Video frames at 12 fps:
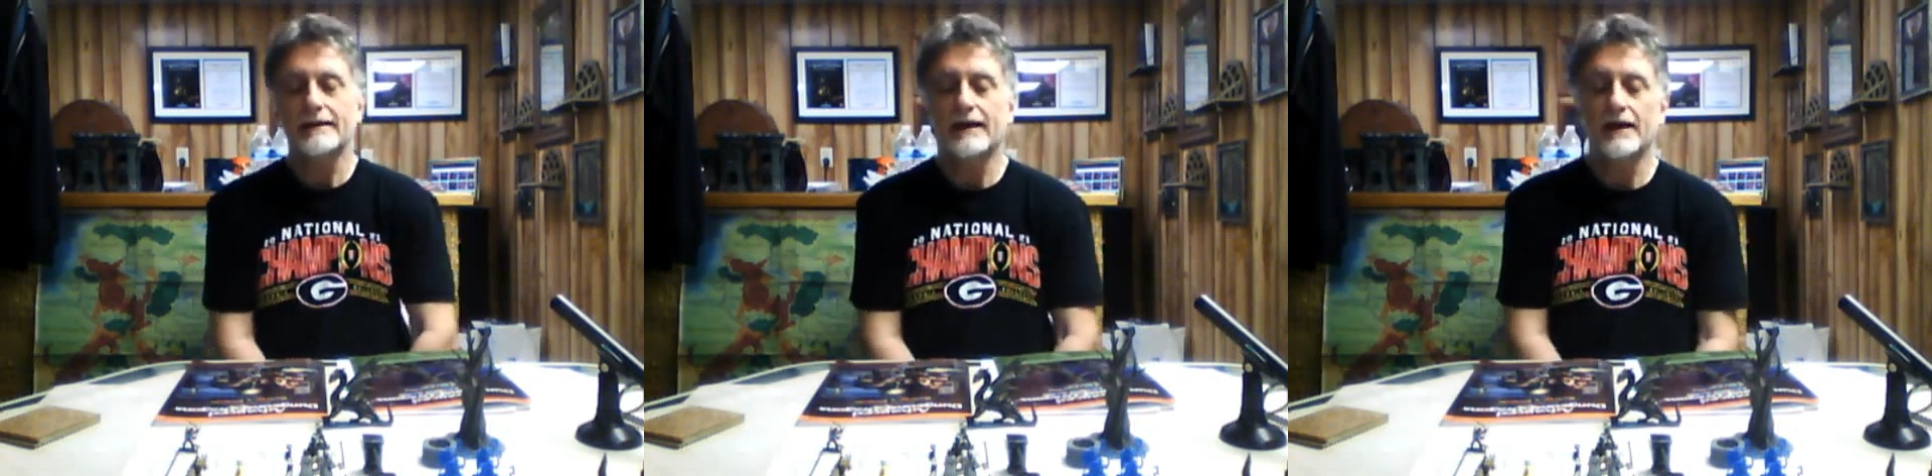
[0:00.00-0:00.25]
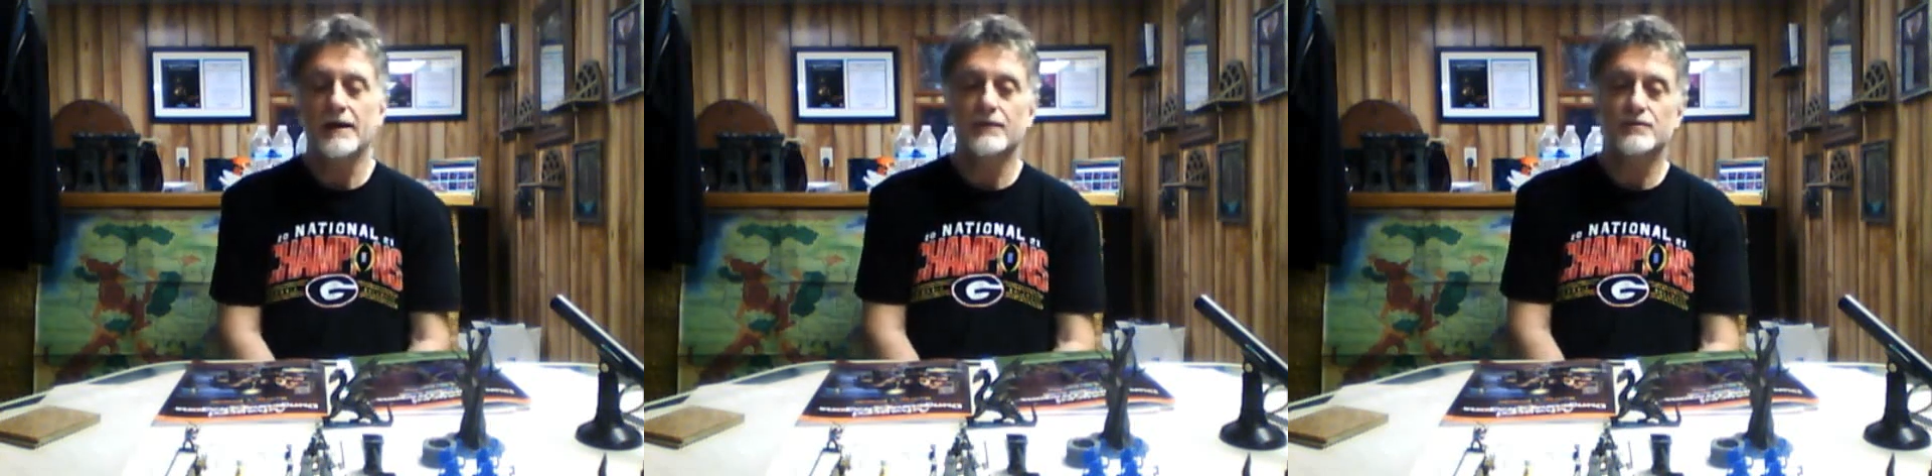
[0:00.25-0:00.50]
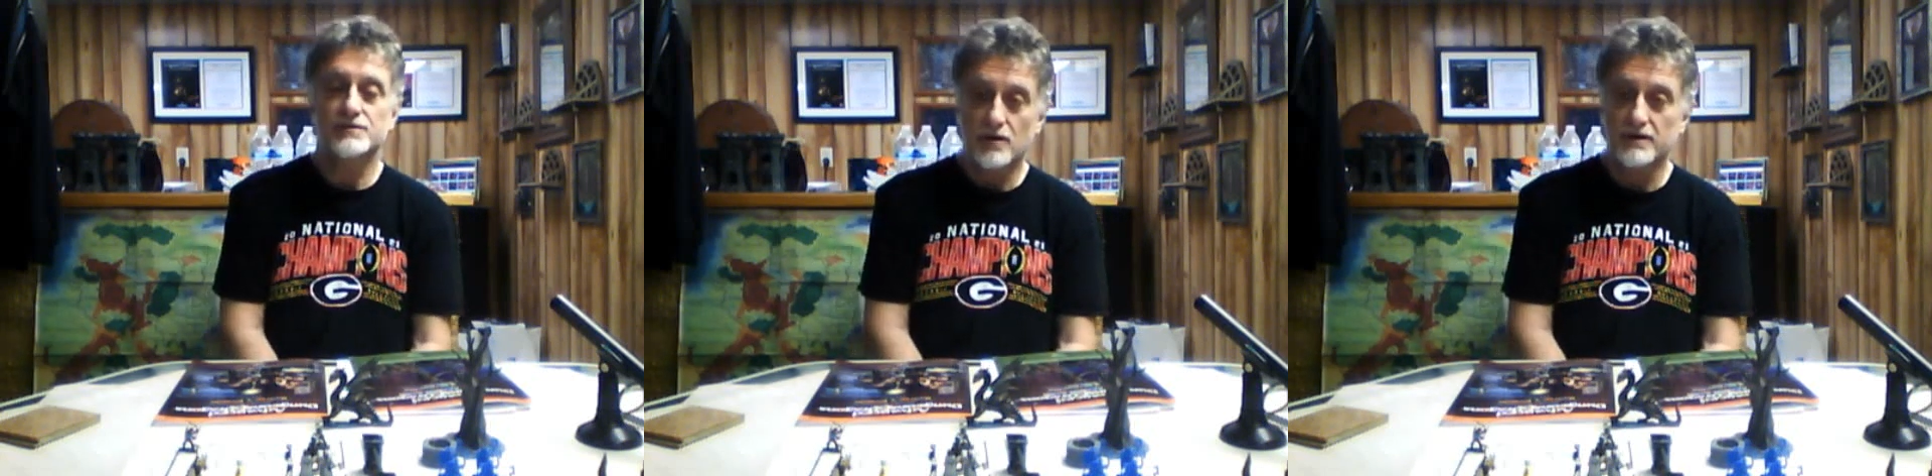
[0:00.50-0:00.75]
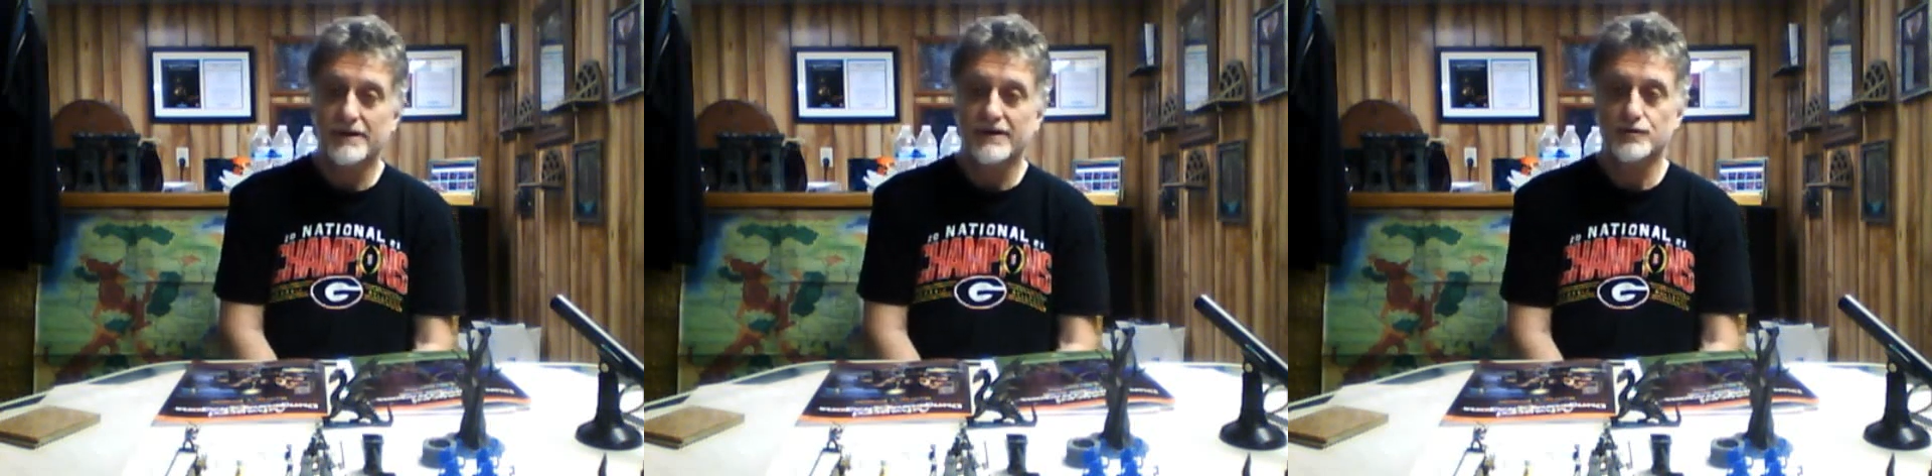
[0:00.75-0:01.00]
and was
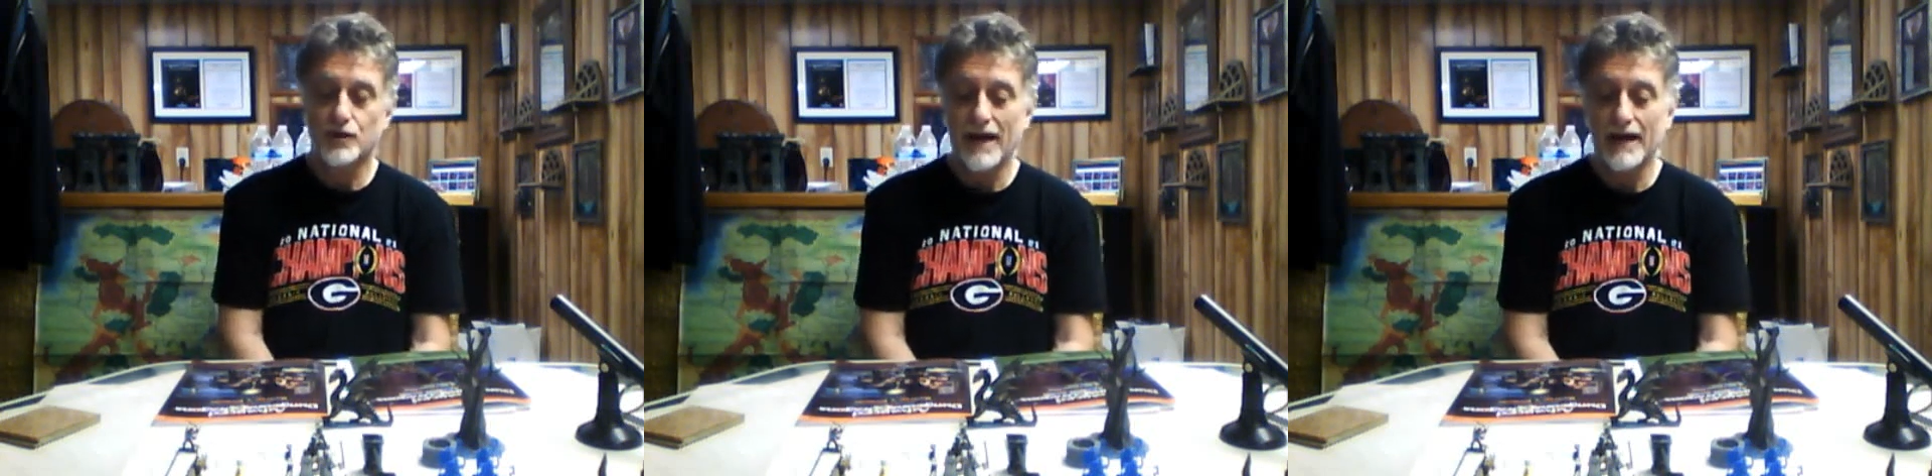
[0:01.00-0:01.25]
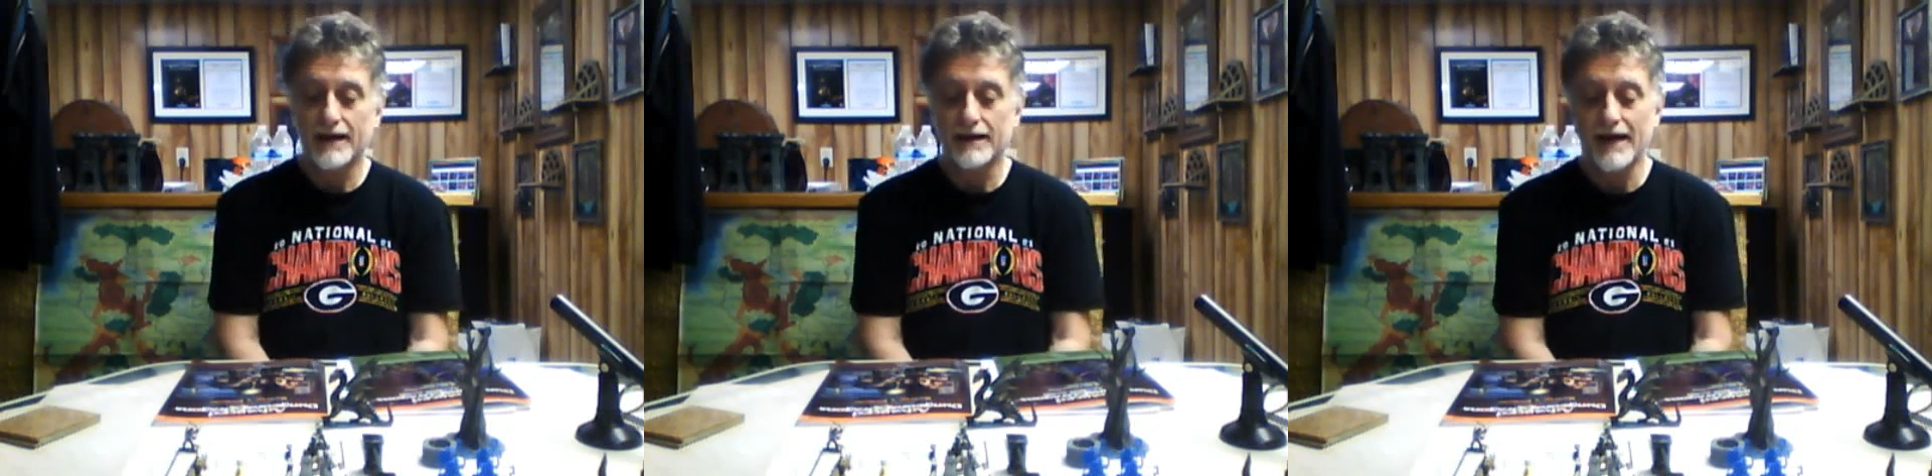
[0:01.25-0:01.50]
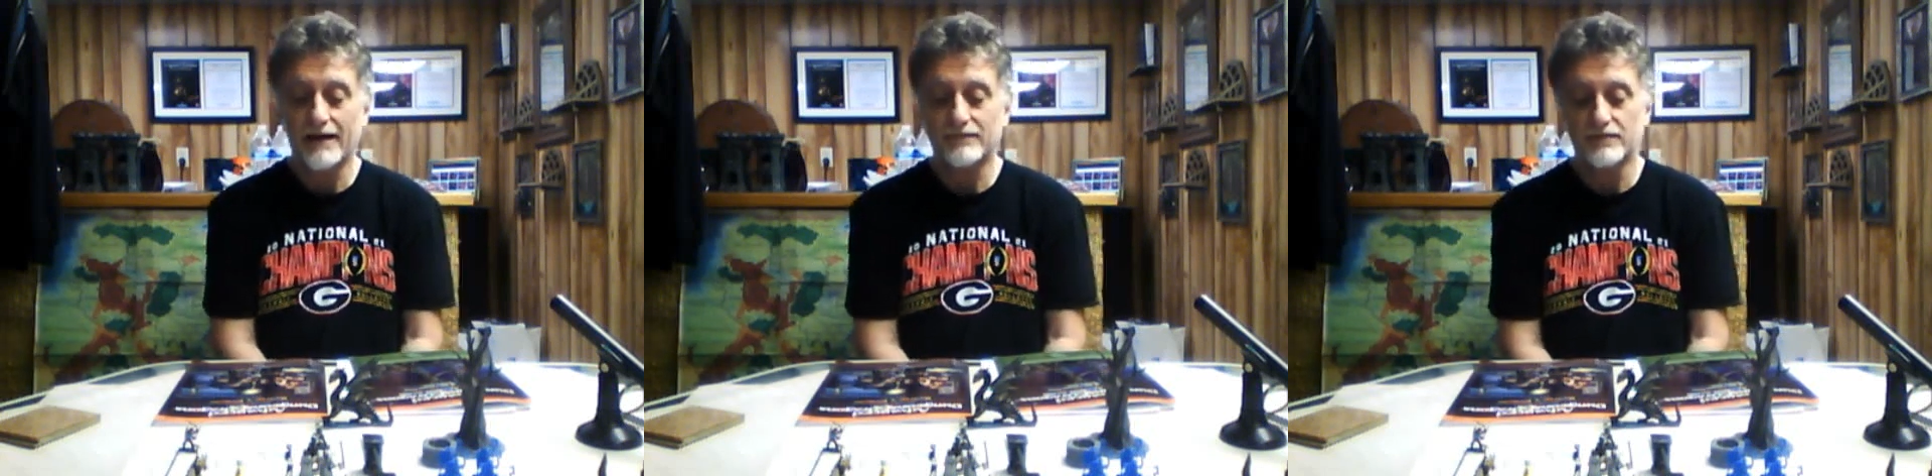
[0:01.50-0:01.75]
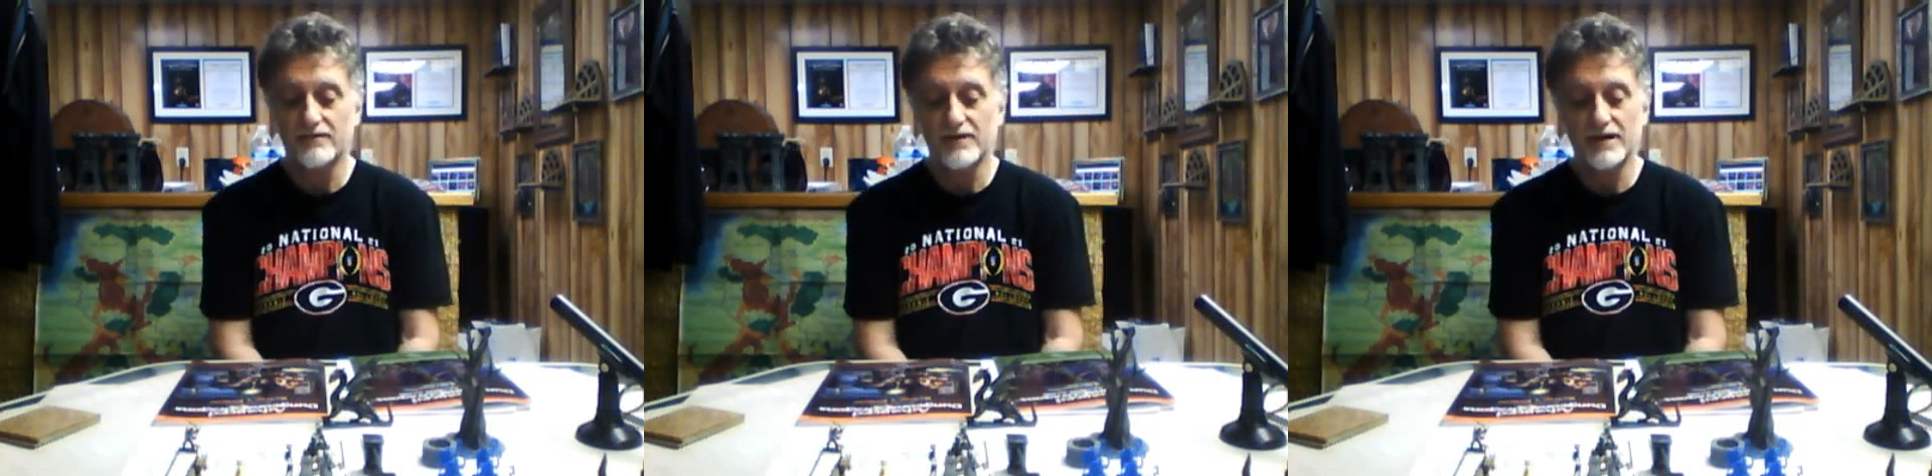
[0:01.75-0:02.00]
talking about the dragon,
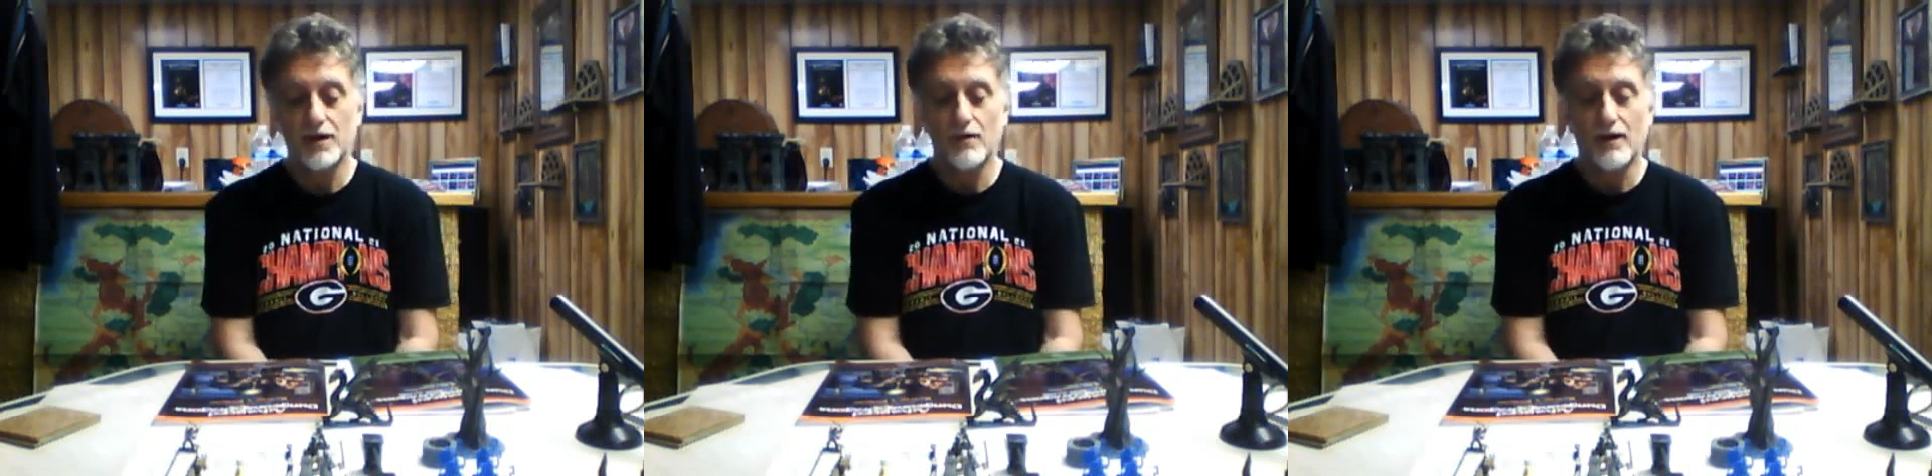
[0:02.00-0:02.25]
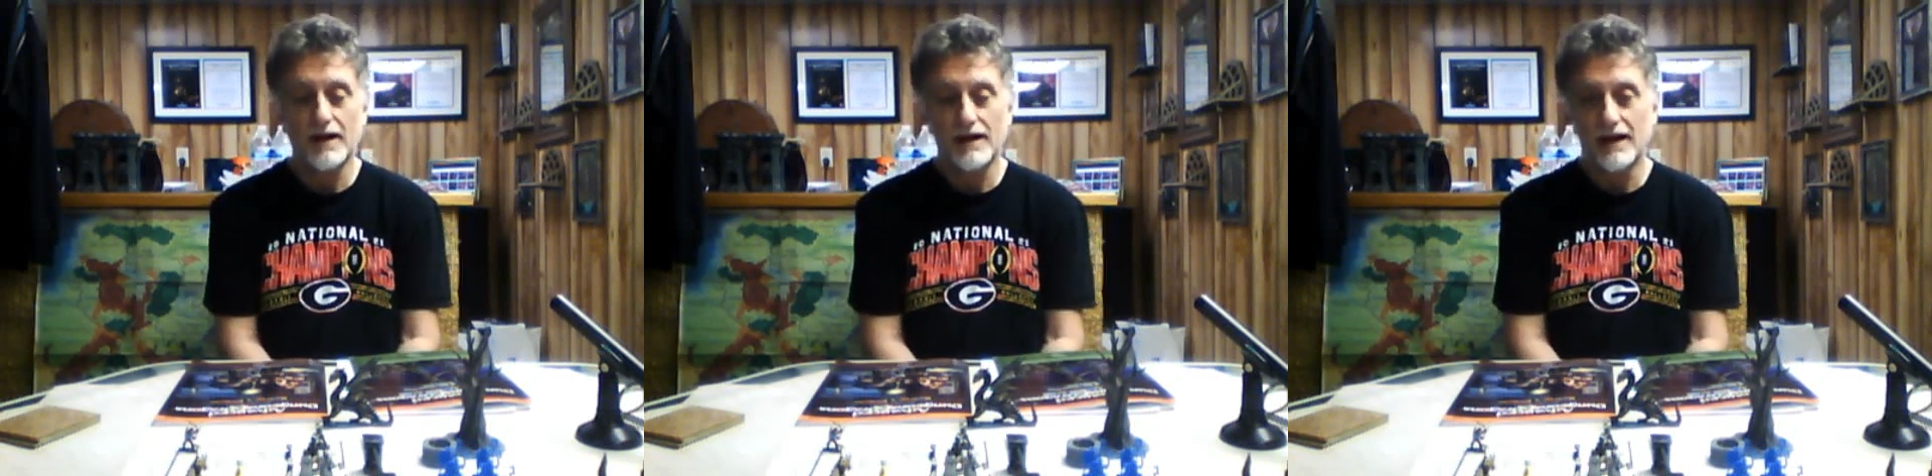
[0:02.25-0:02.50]
after the video, I